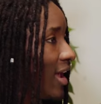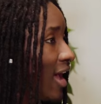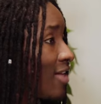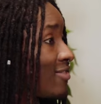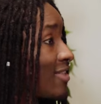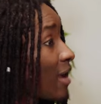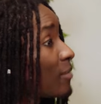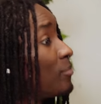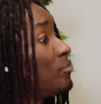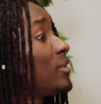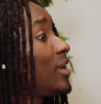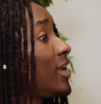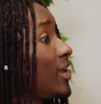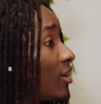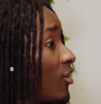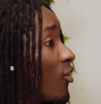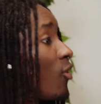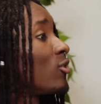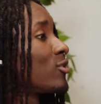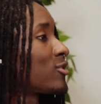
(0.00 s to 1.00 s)
And that
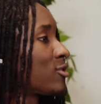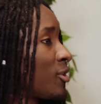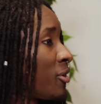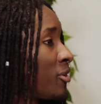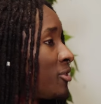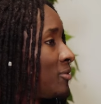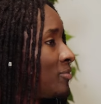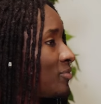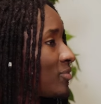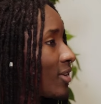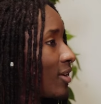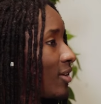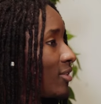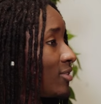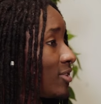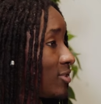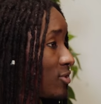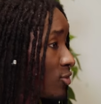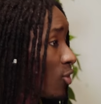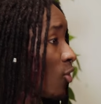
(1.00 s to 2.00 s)
being also,
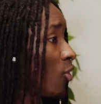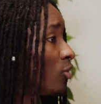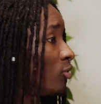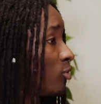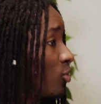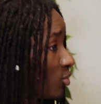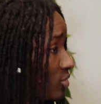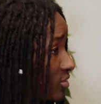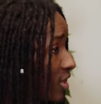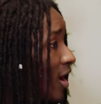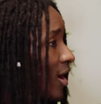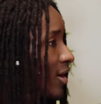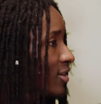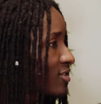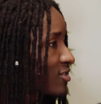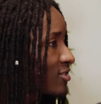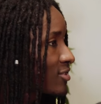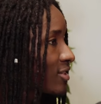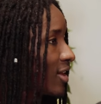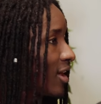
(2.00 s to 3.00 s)
the soul, who's
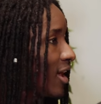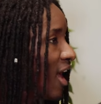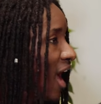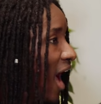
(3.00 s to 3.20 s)
us,